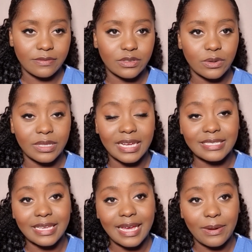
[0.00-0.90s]
so that
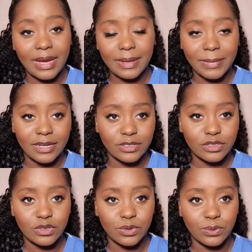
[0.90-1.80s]
is how I
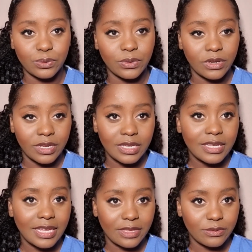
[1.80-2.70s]
managed to
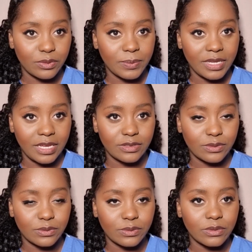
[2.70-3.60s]
get through PA
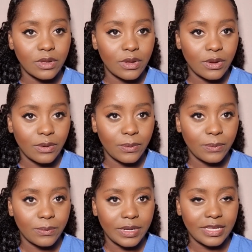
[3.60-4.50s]
school
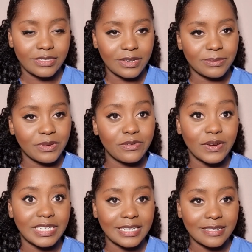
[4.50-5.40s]
in terms of
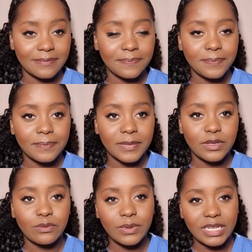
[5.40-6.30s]
funding. But
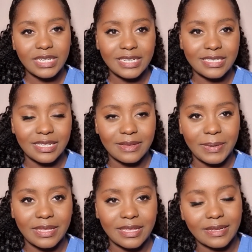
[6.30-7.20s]
you really need to think
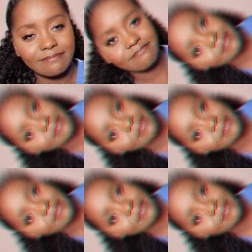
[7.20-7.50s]
about that.